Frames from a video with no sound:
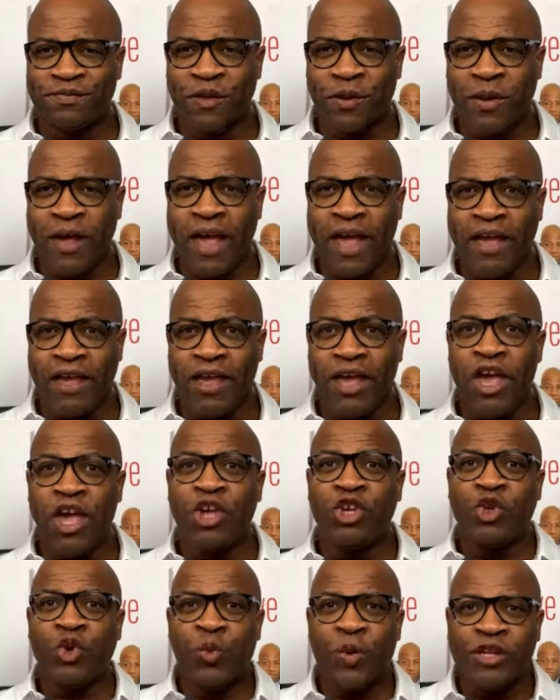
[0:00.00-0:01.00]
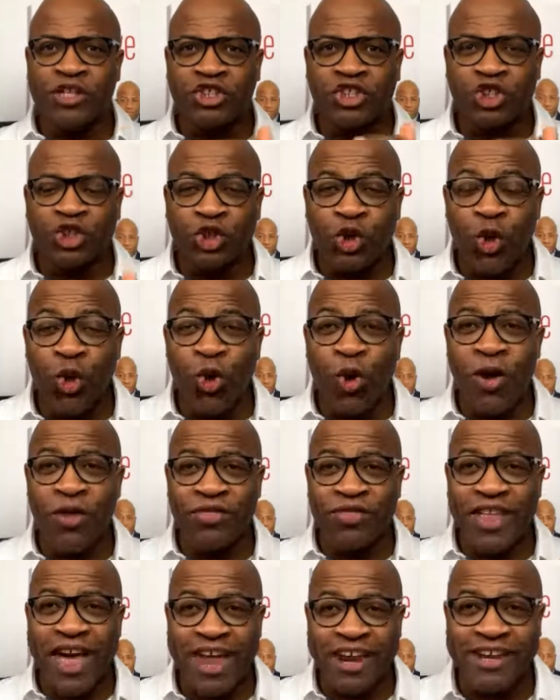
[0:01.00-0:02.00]
Okay, to
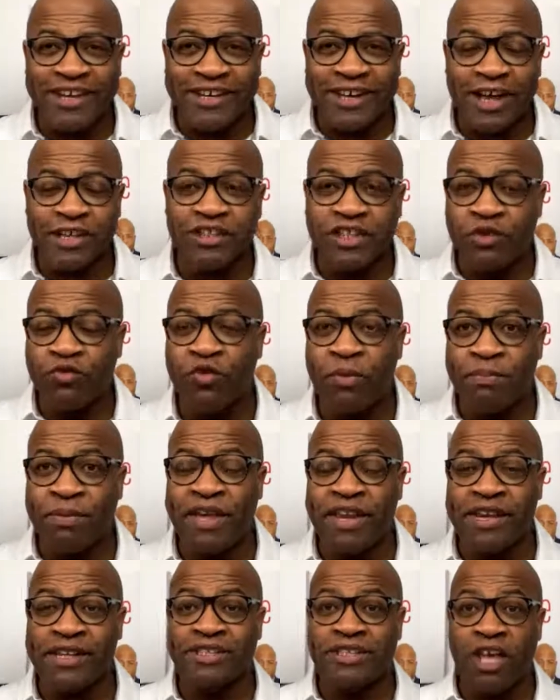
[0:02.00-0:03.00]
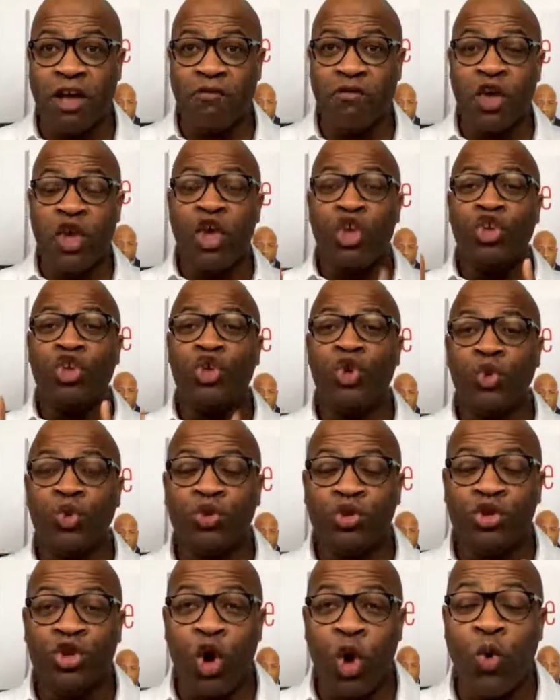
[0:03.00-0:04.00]
ensure that it doesn't repeat itself.
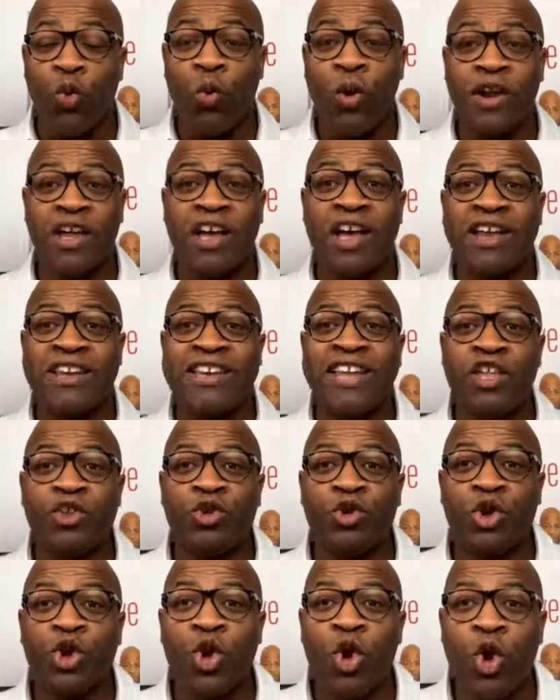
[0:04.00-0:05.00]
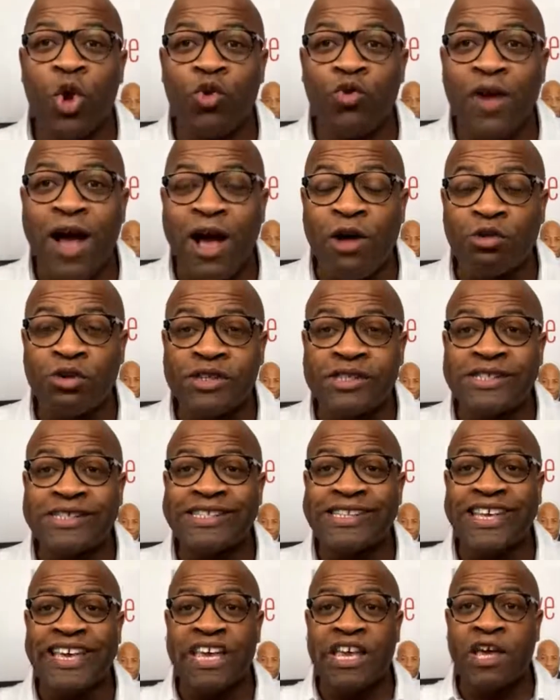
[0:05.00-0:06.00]
You don't want to continue to go around the
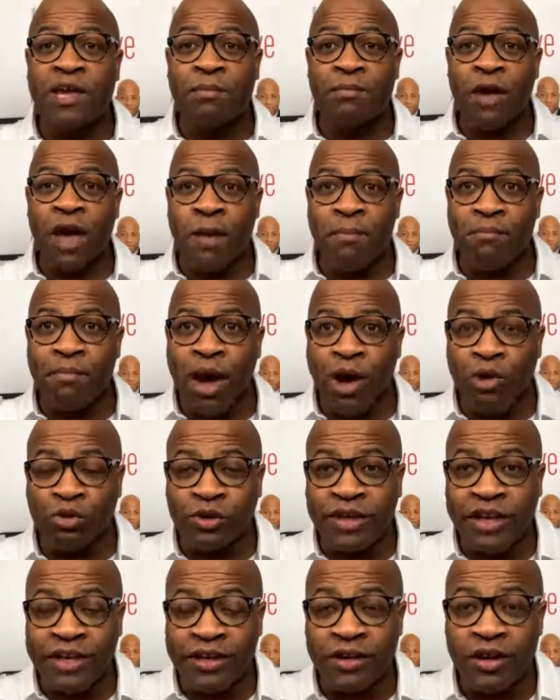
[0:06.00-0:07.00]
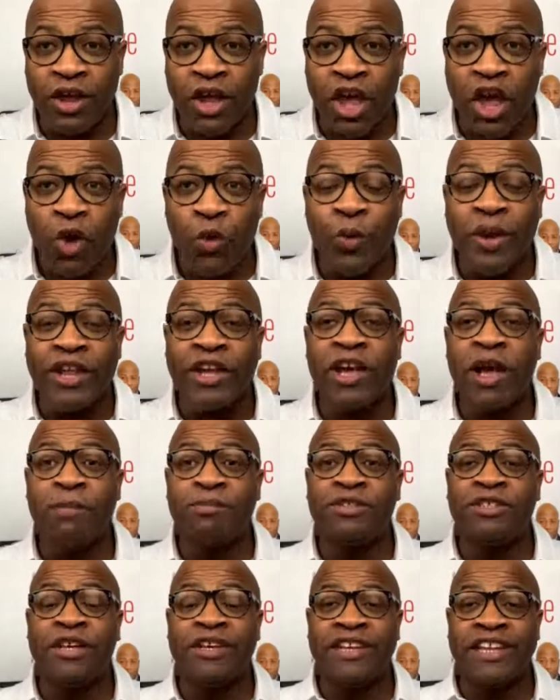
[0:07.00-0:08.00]
same mountain when it
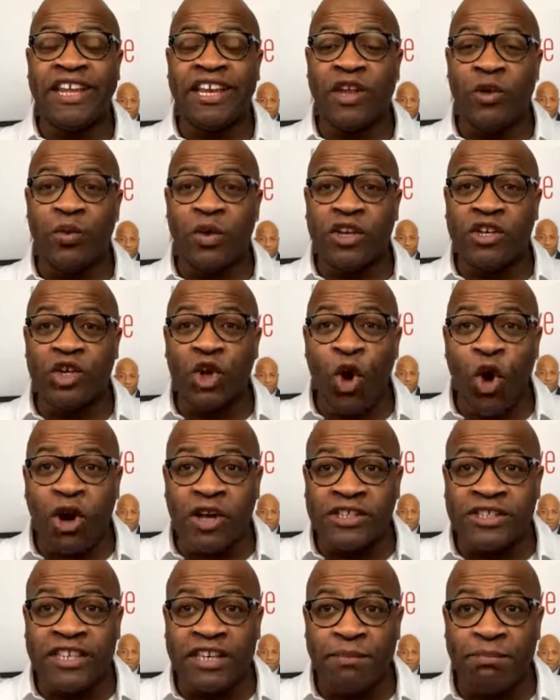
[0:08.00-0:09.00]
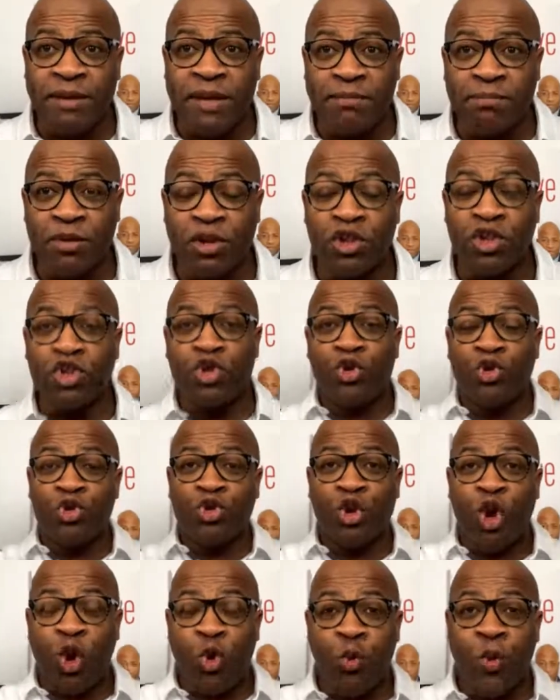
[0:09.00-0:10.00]
comes to dealing with toxic people. You
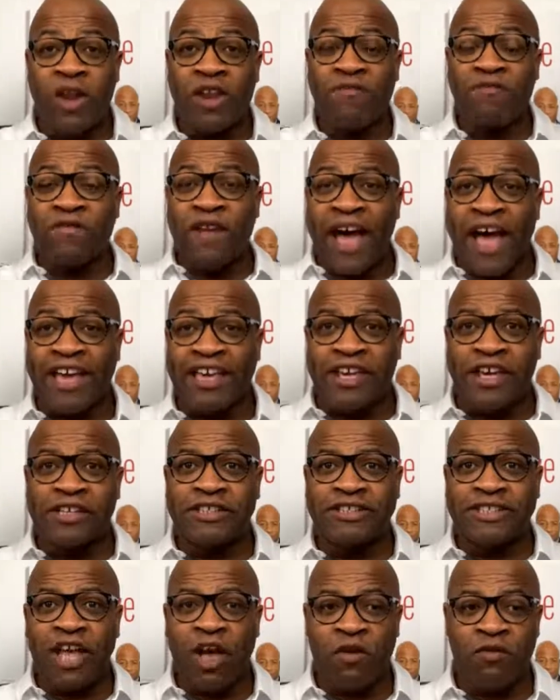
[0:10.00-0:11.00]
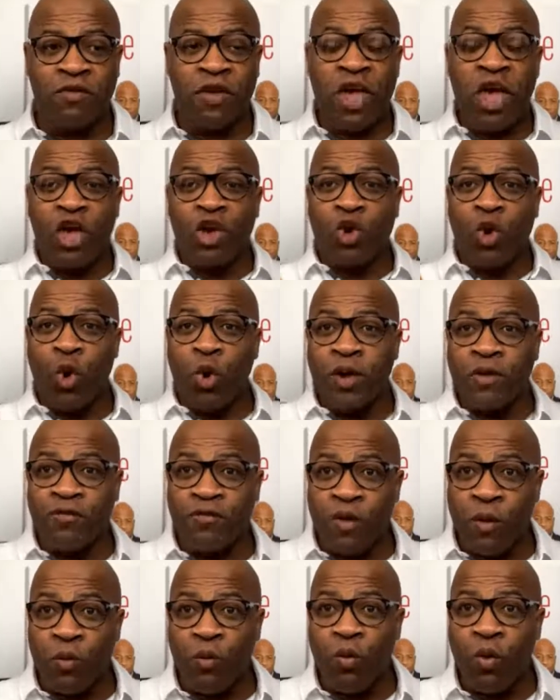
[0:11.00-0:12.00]
don't want to find yourself going
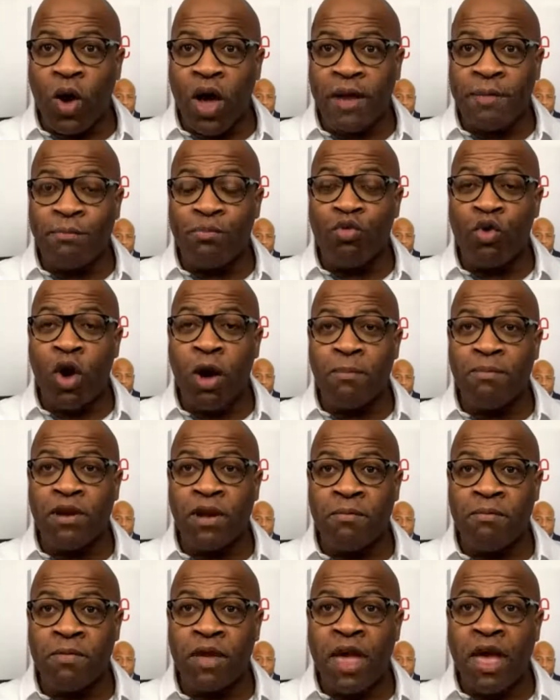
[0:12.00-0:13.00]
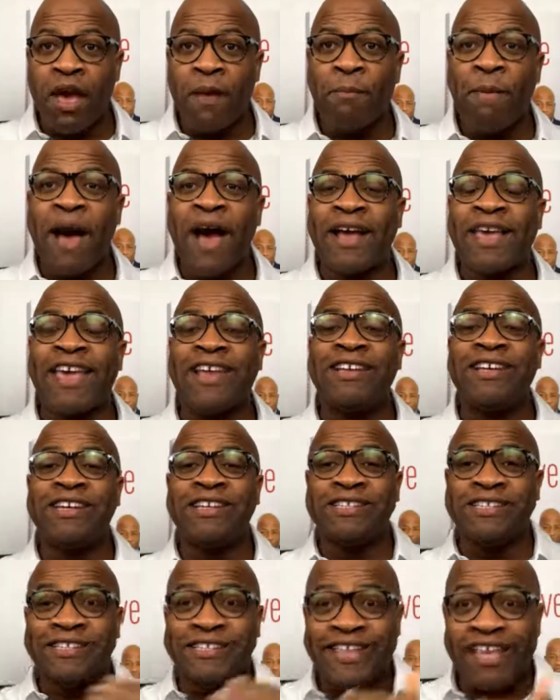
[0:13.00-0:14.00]
from one problem back into
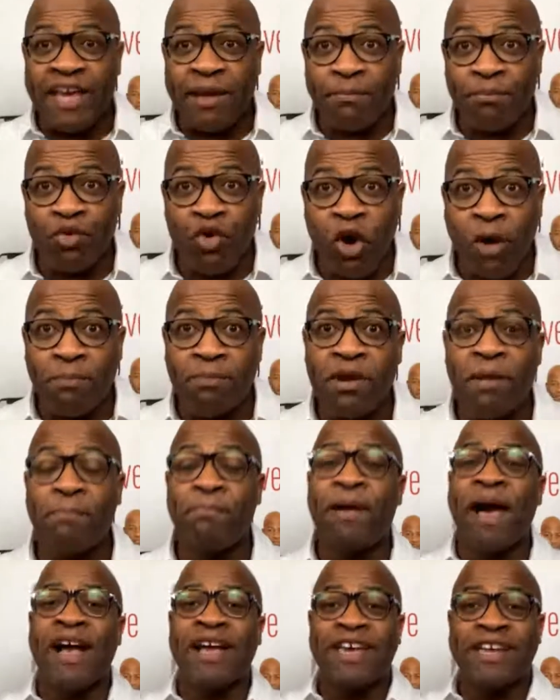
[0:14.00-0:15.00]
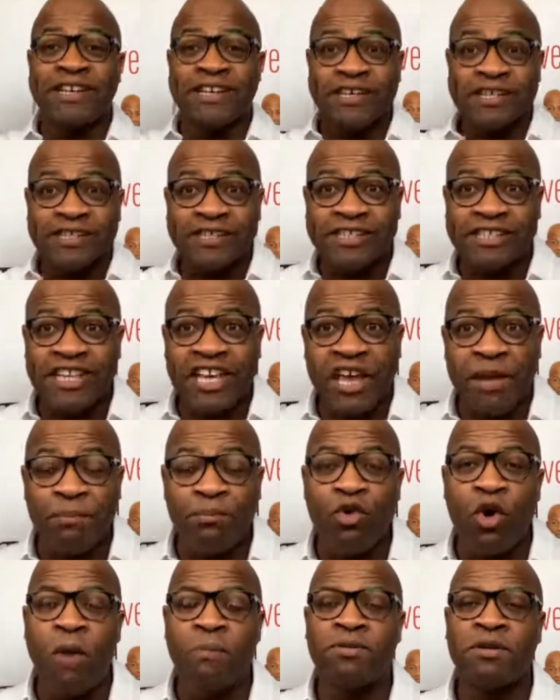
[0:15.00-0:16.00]
the same problem, back into the same
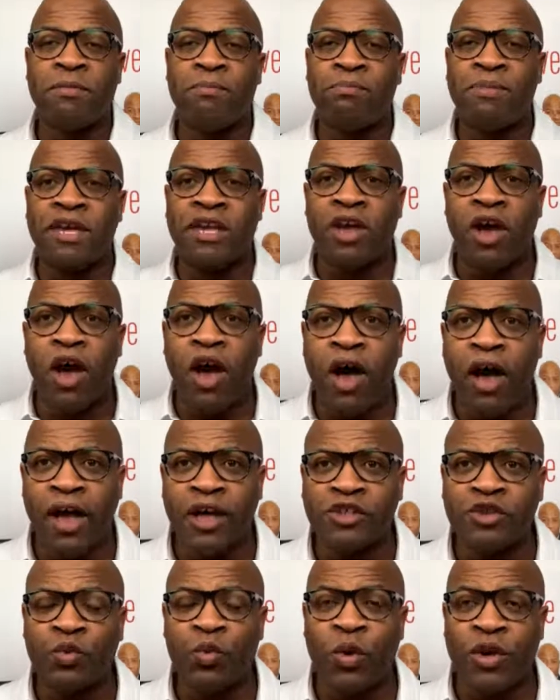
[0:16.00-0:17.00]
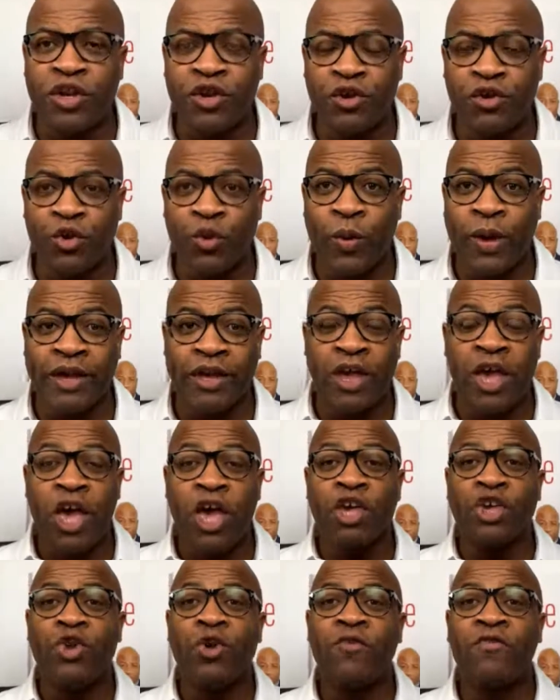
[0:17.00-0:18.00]
problem, because what are you doing?
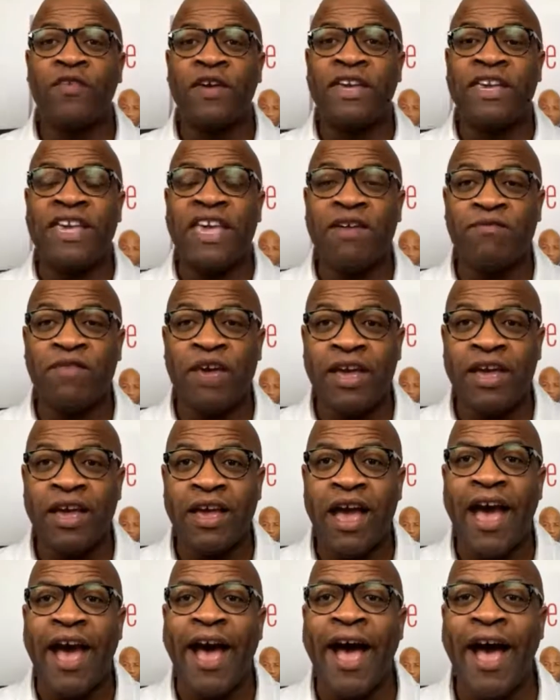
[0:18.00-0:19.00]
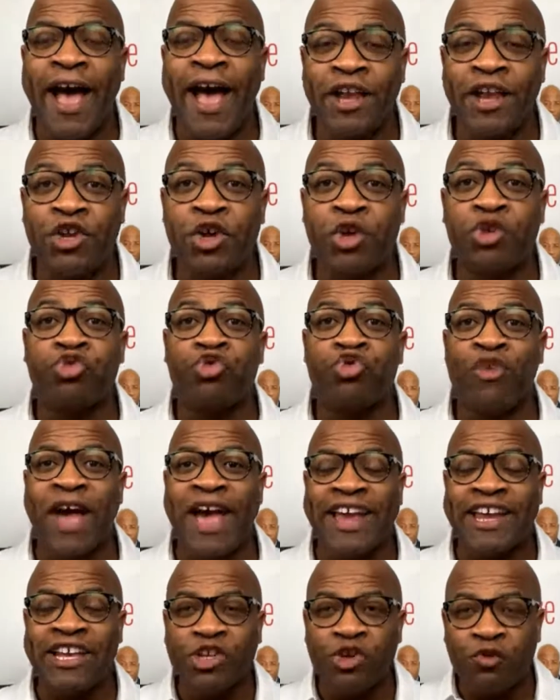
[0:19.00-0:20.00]
You're forgiving and you're
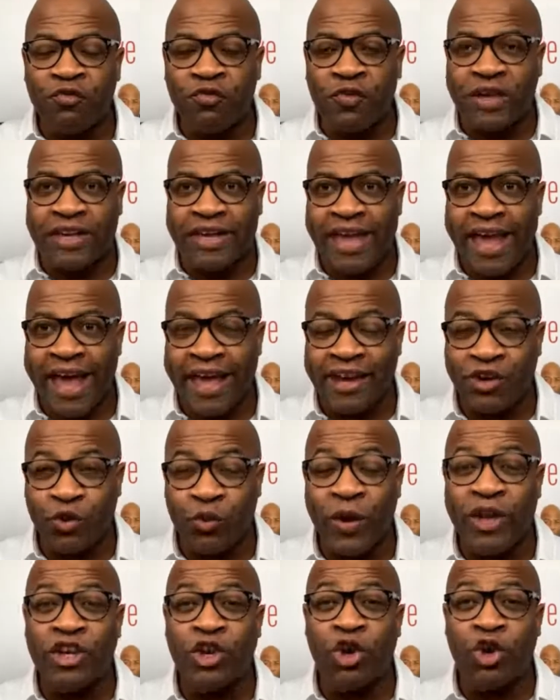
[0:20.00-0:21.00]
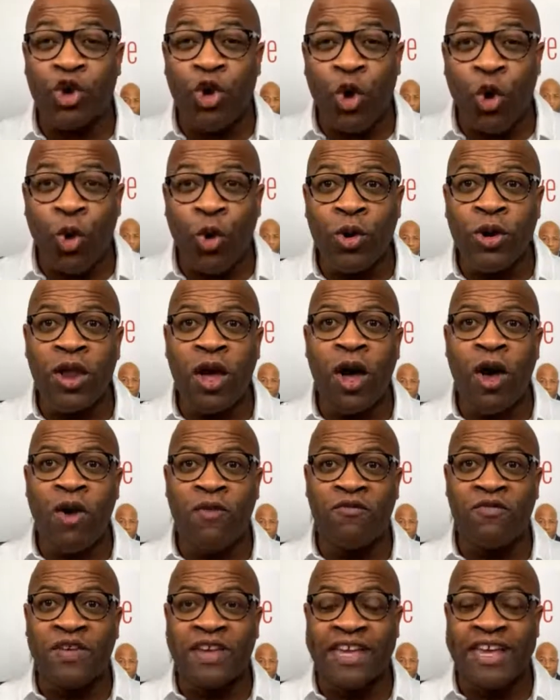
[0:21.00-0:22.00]
trying to forget, when the goal
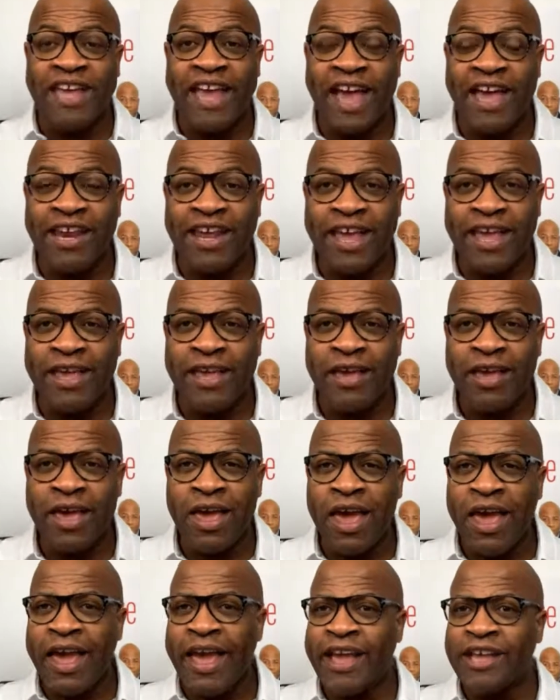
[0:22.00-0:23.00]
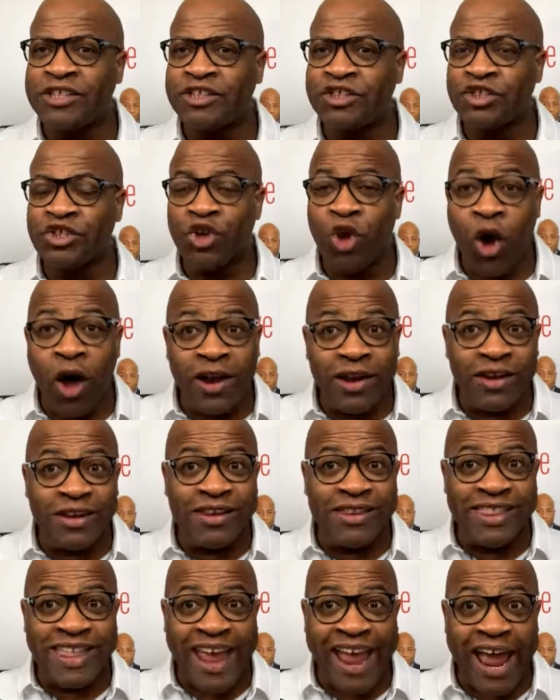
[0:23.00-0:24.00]
of forgetting is not
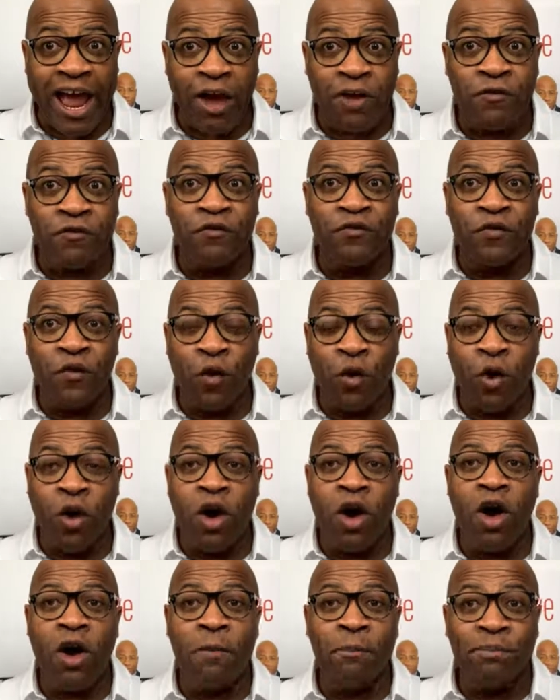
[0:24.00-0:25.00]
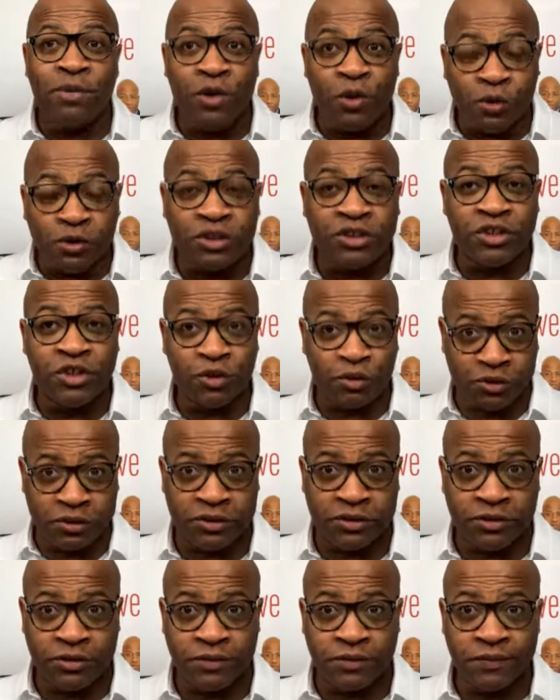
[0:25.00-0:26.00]
there for abuse
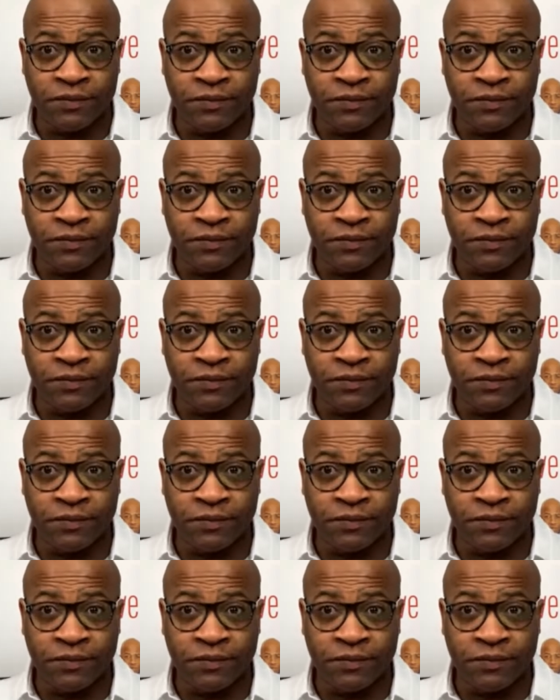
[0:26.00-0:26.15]
use.